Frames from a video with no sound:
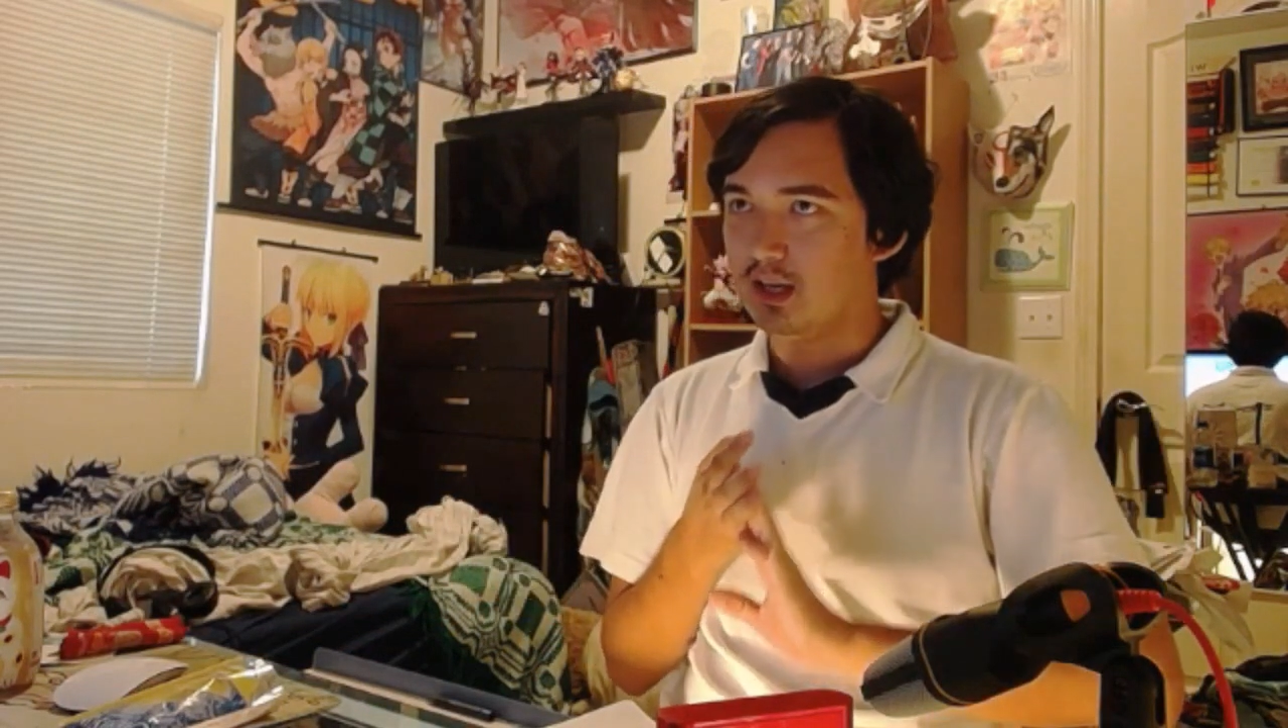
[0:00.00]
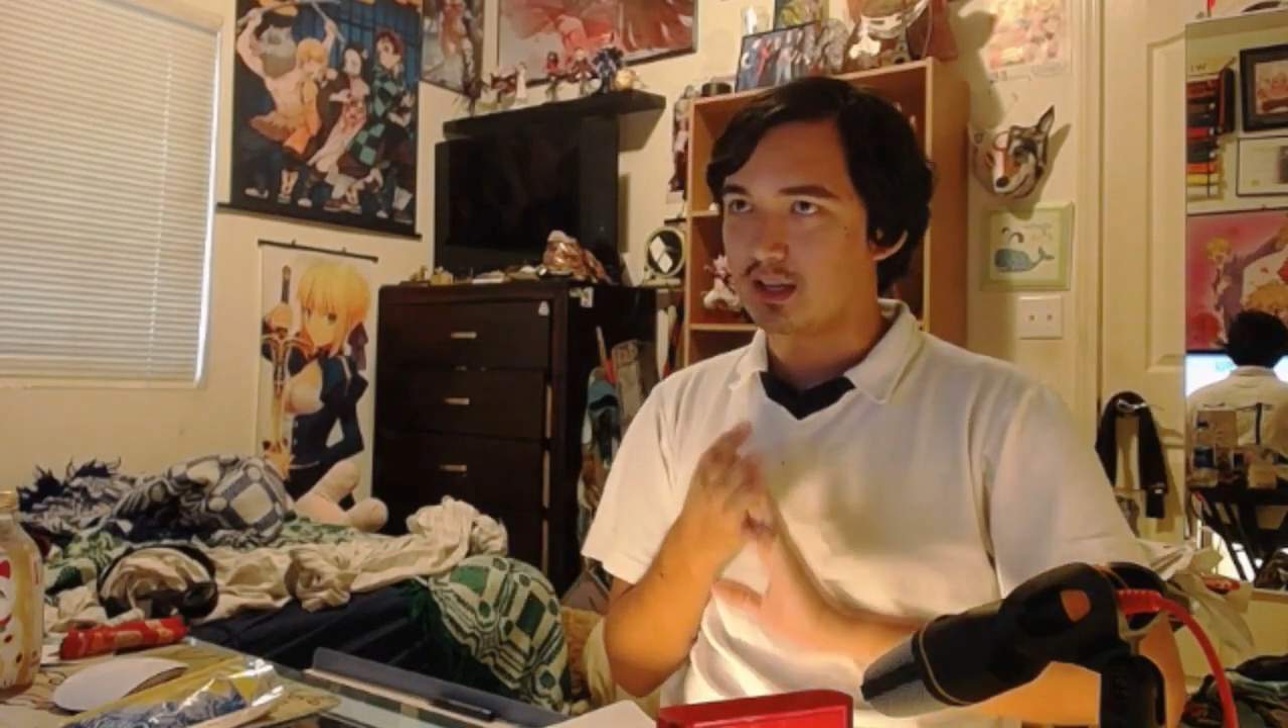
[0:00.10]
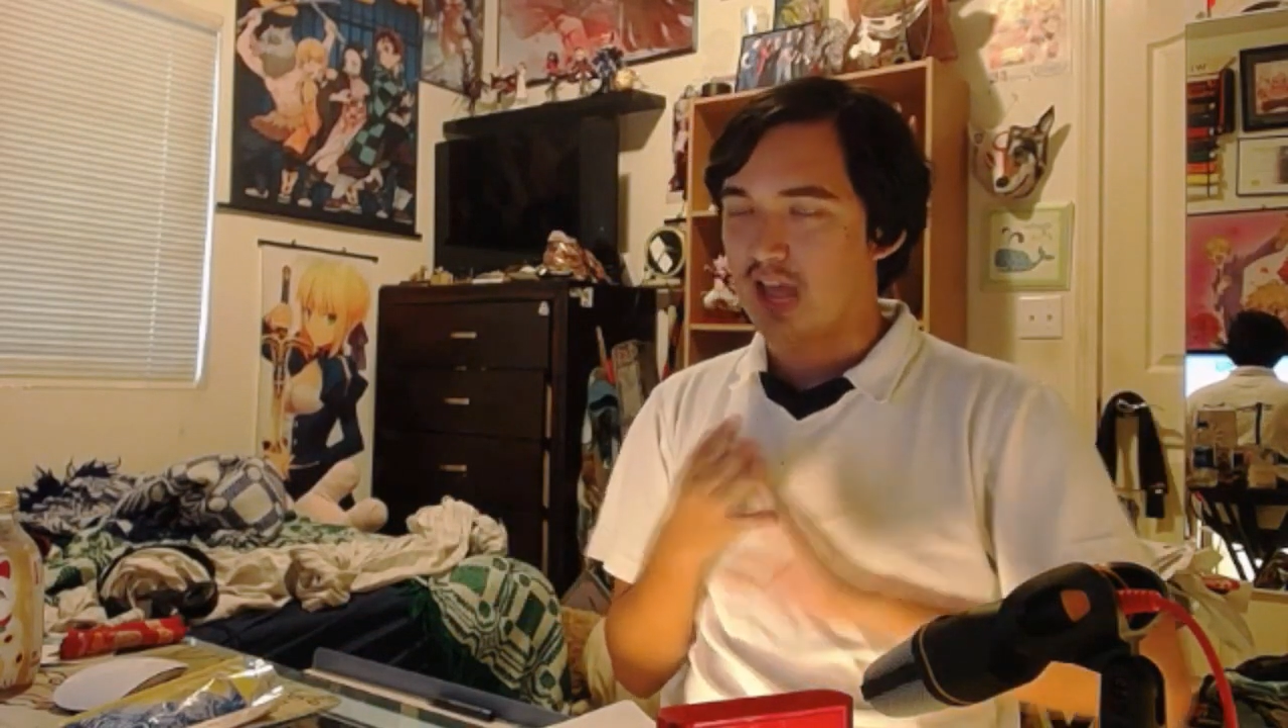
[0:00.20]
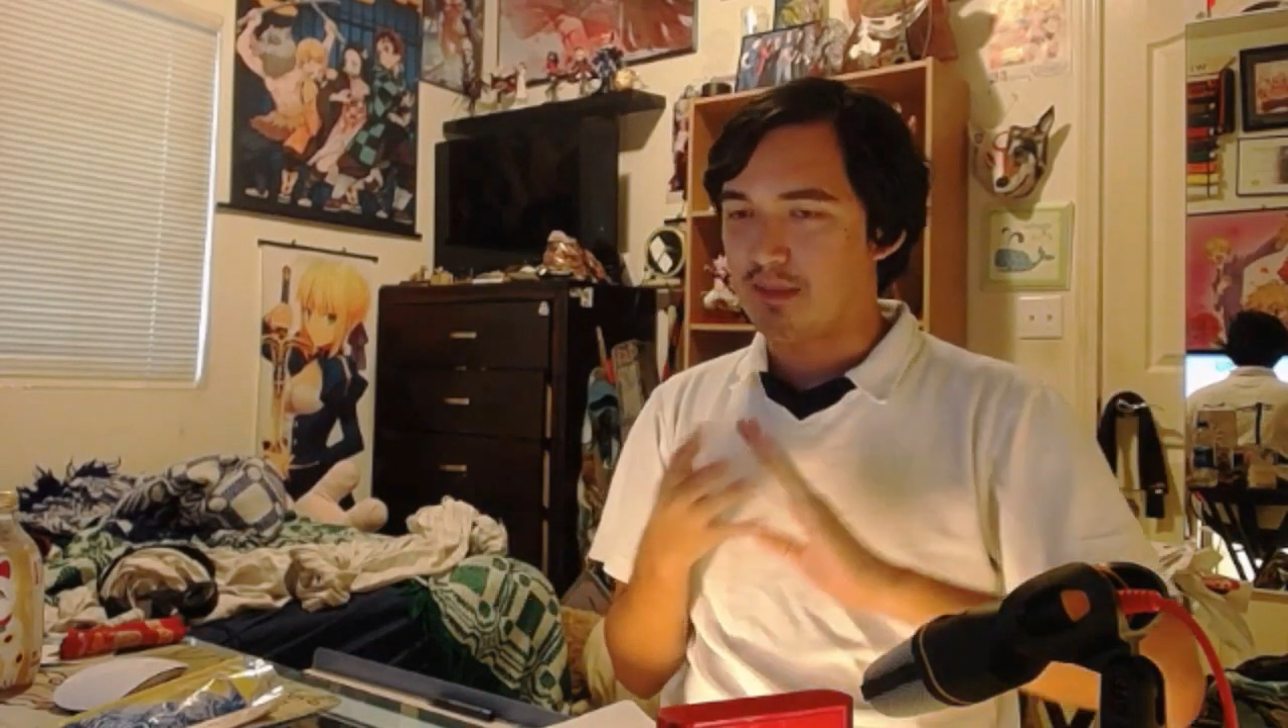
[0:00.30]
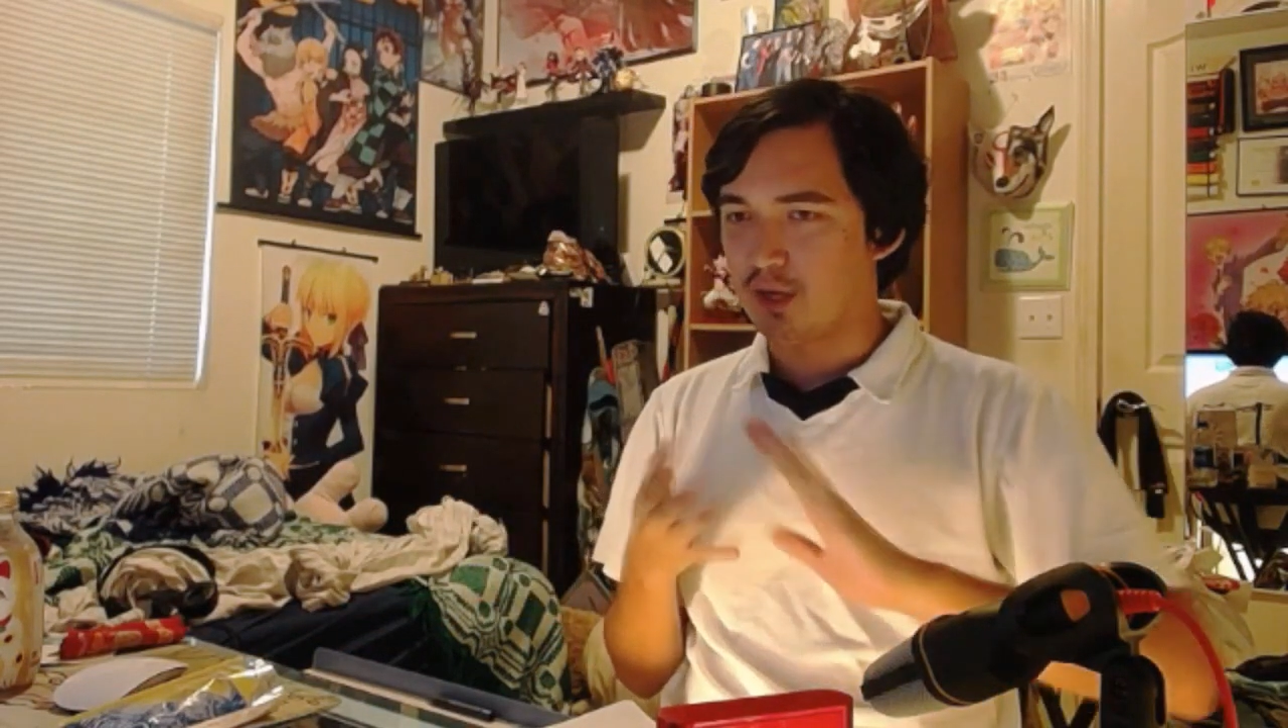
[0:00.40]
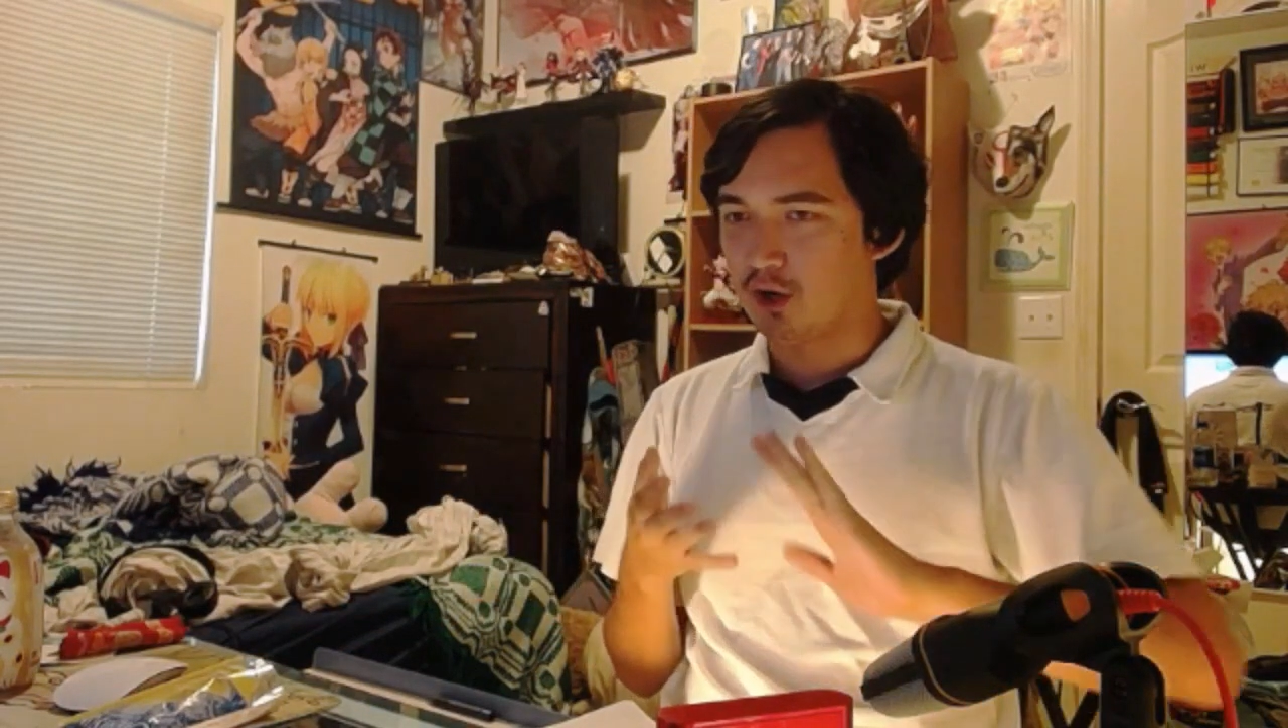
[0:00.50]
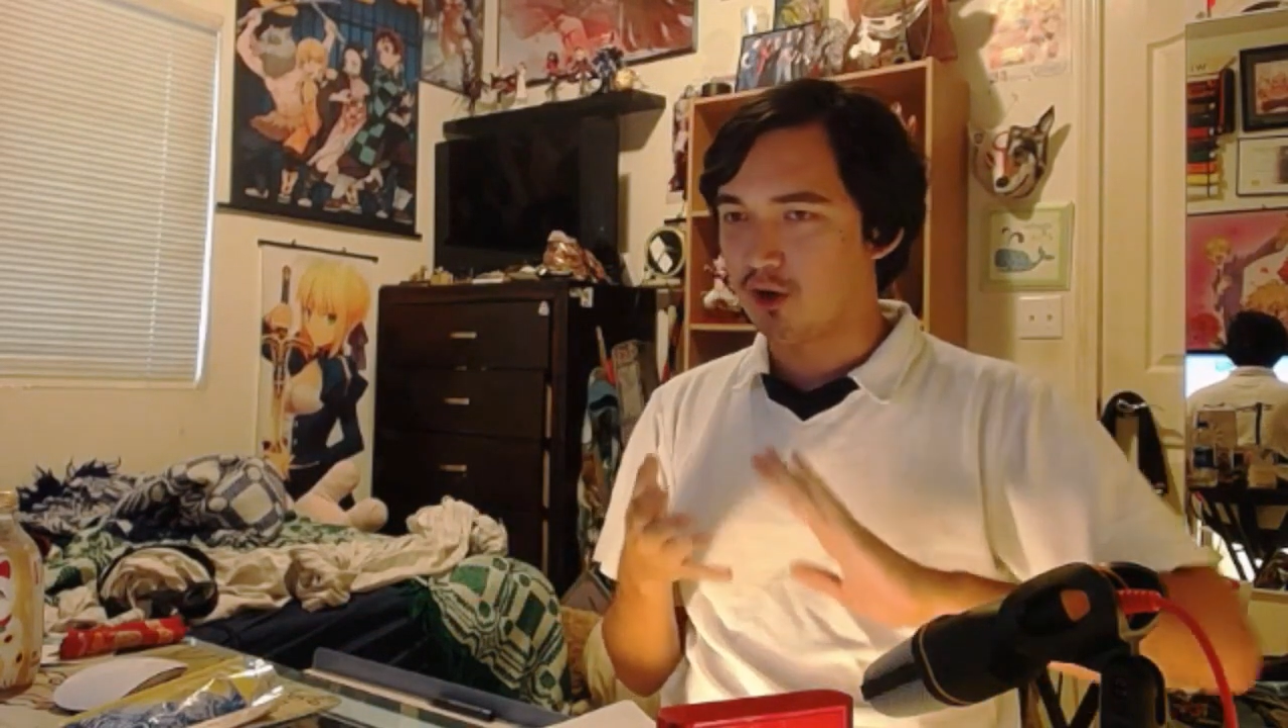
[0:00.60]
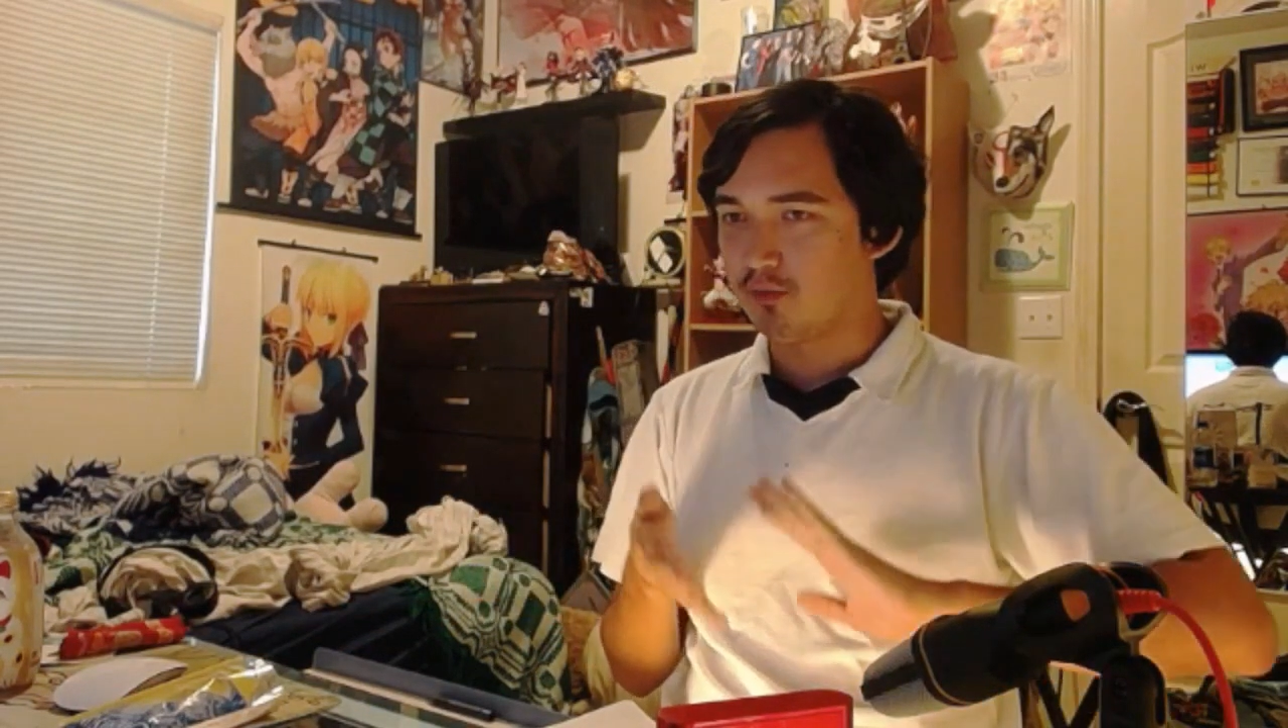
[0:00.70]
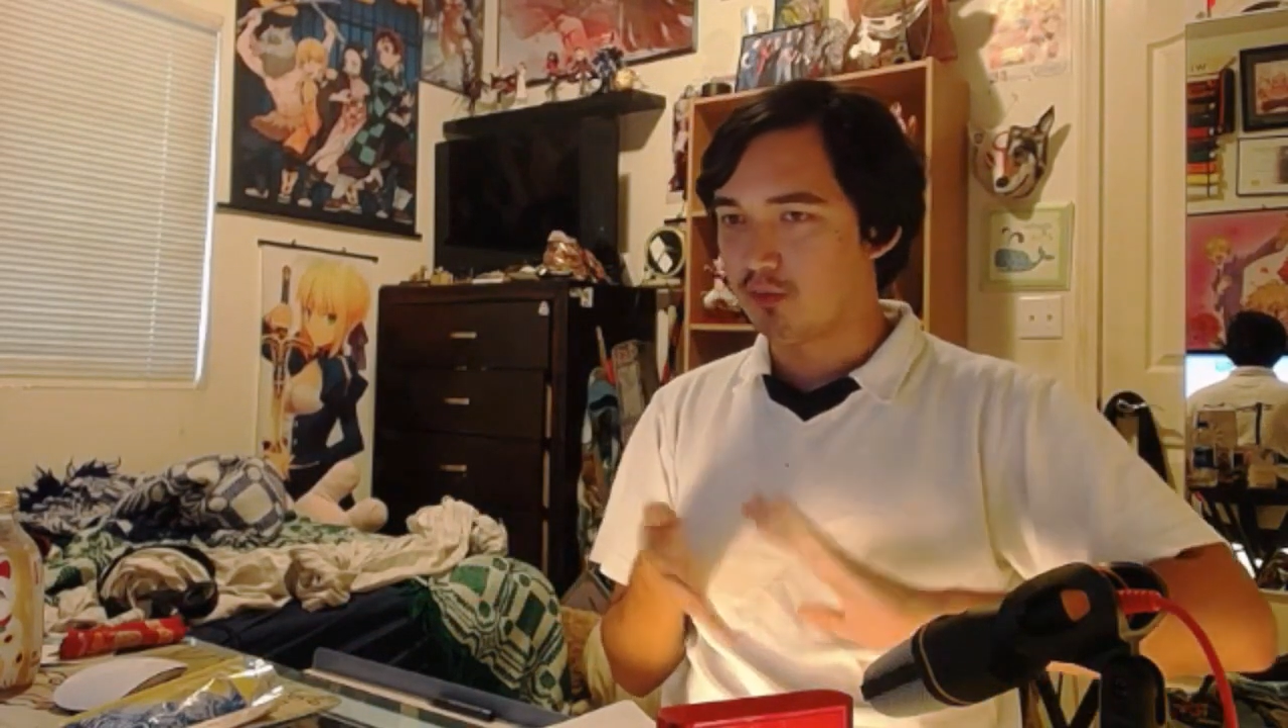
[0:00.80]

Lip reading: can't be hurt